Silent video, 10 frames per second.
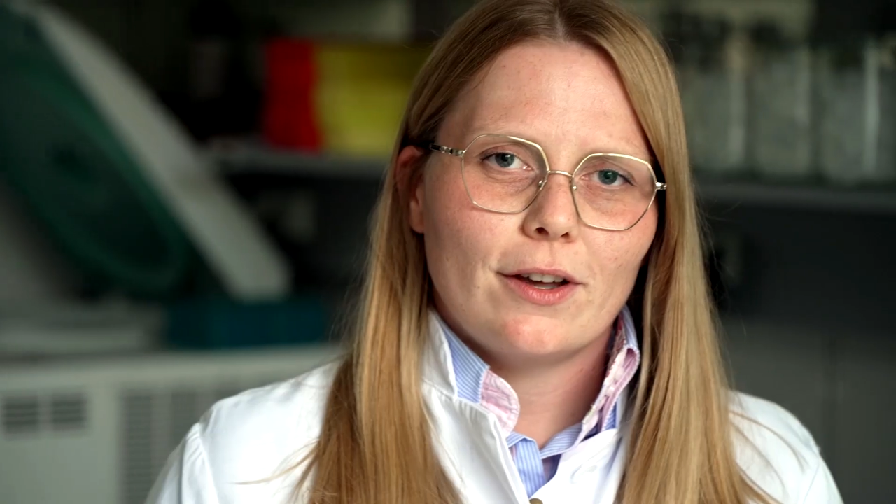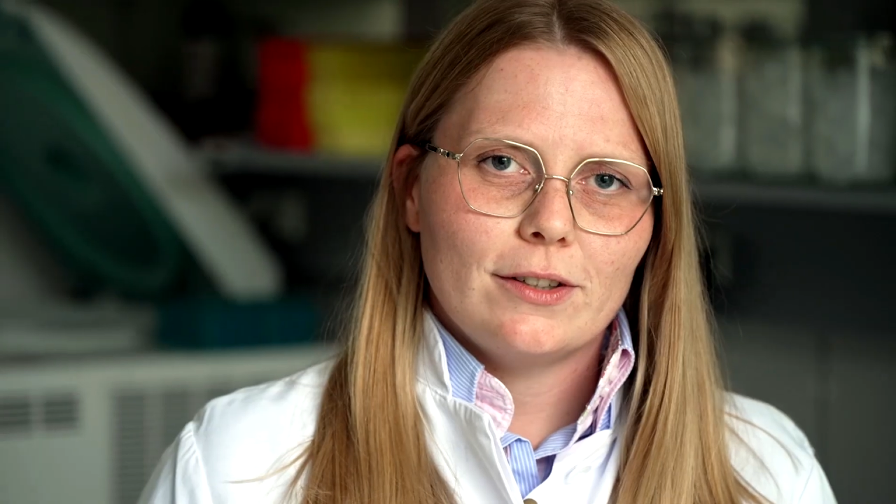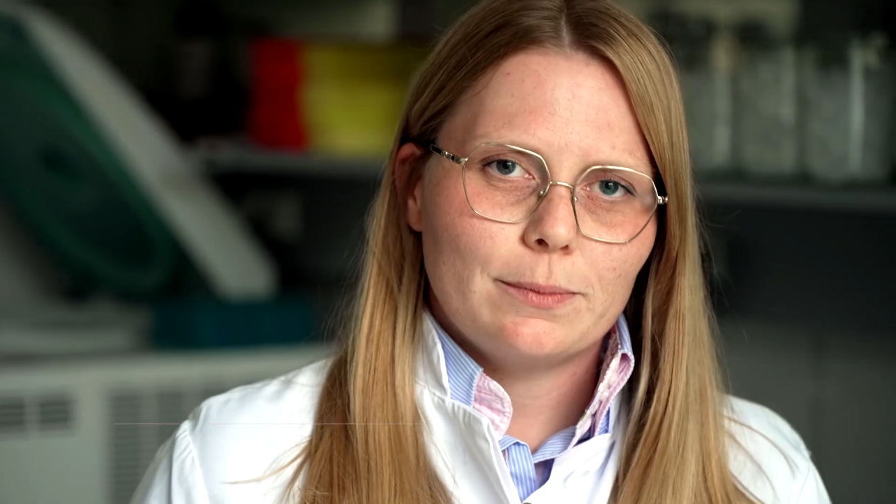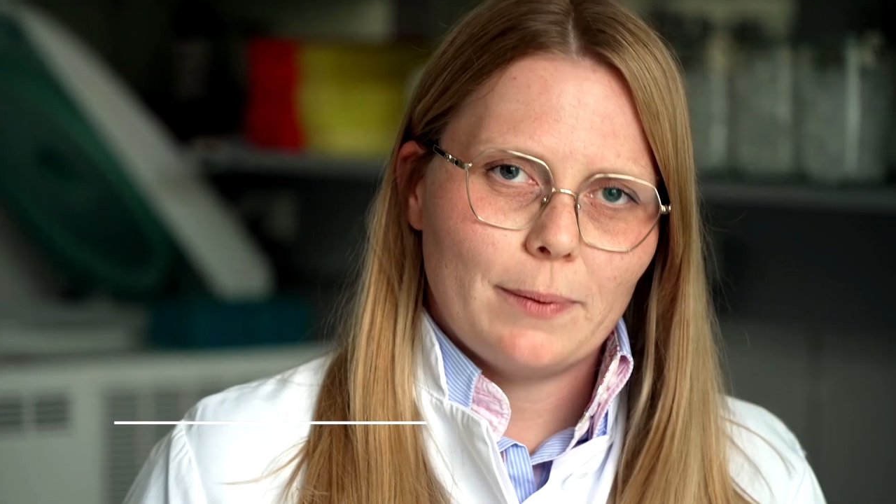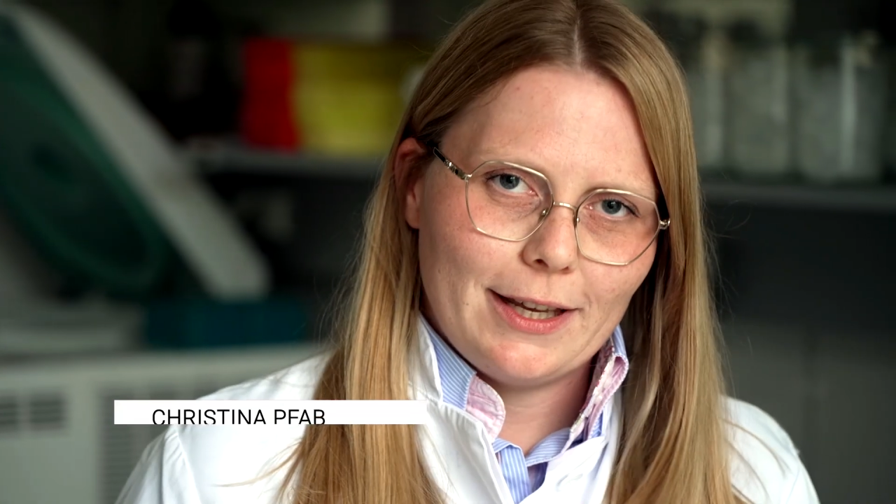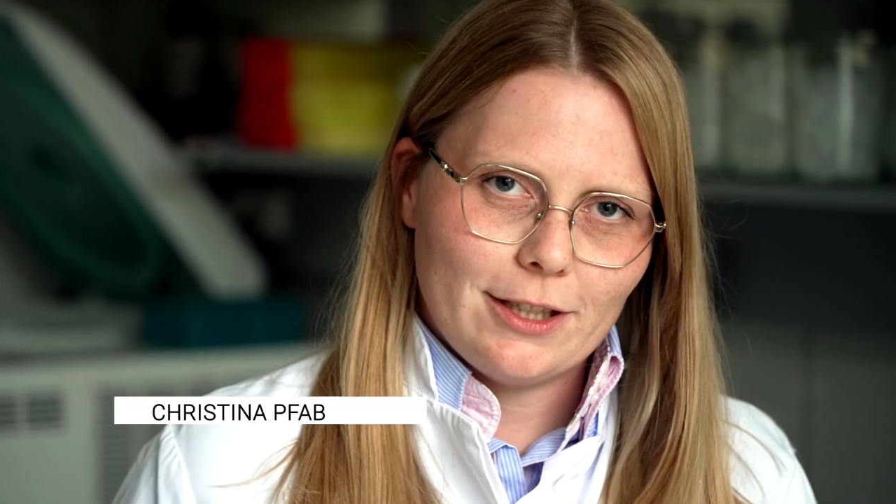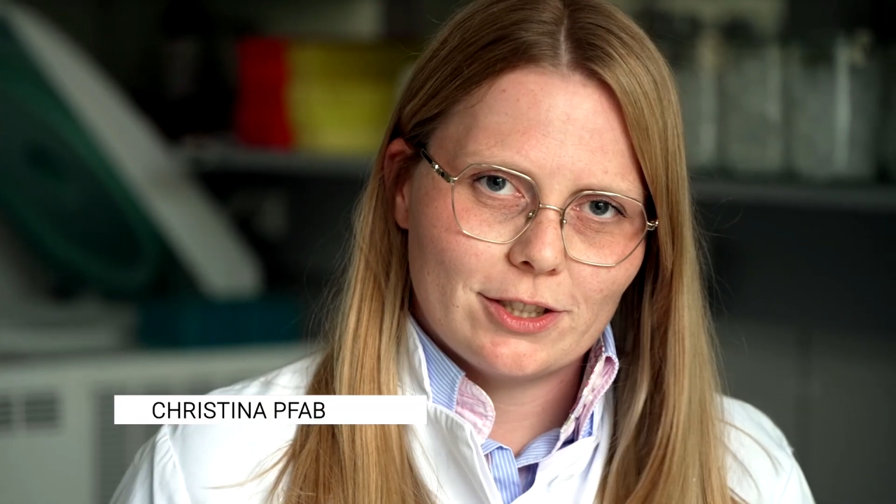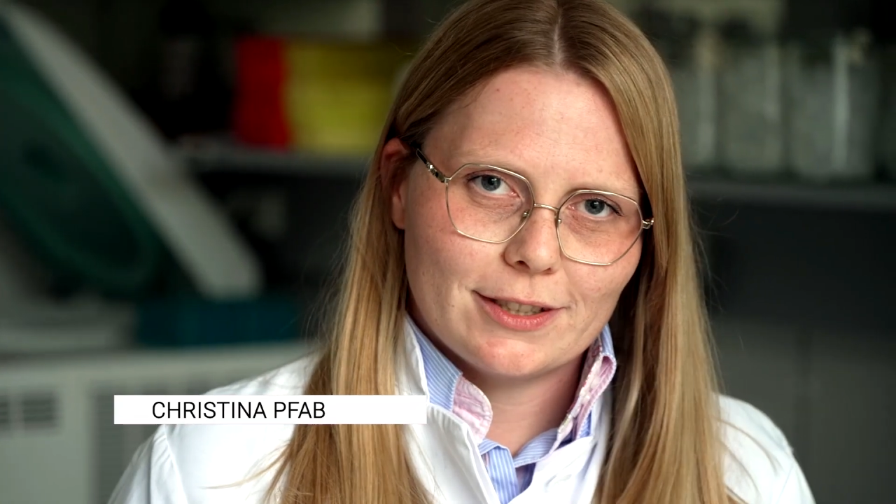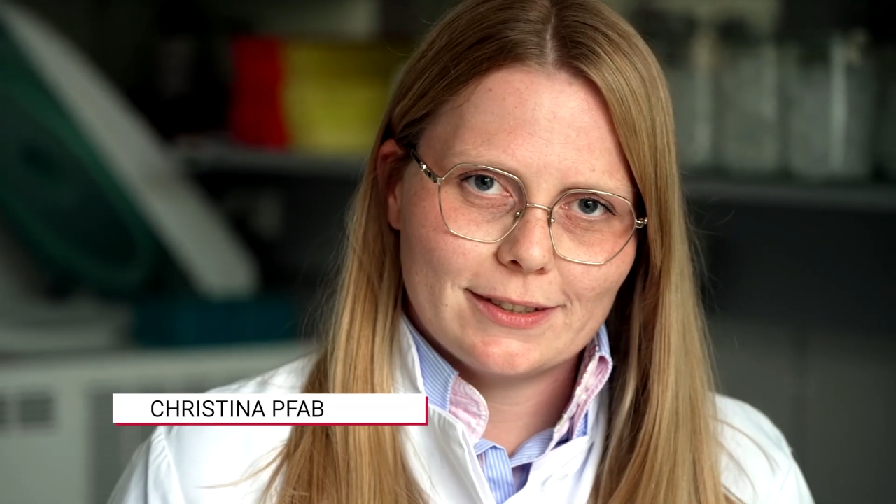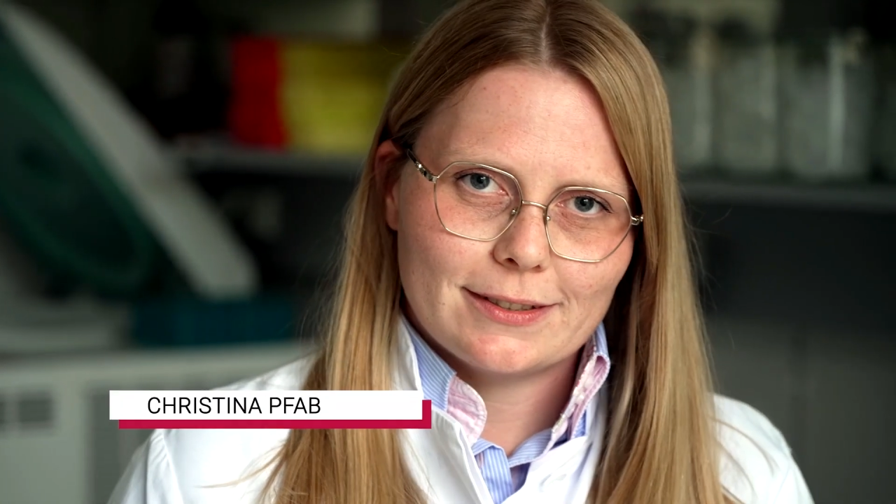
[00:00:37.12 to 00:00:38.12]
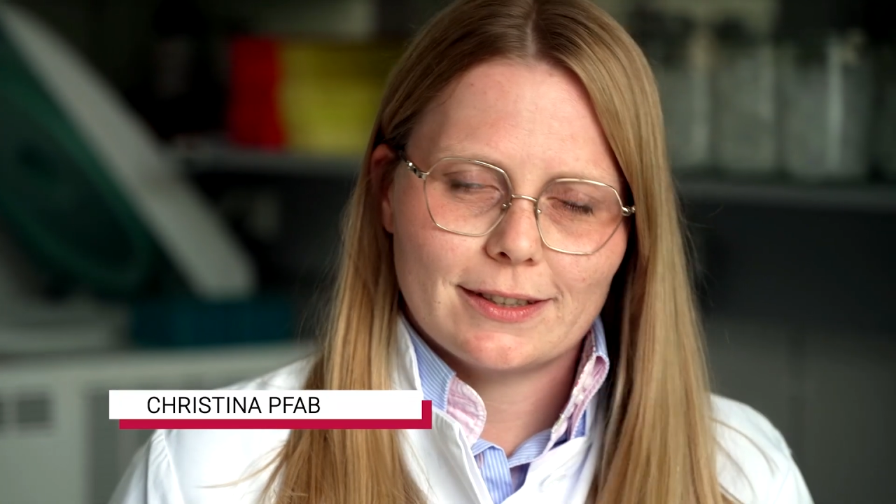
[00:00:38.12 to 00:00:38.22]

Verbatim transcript: Those patients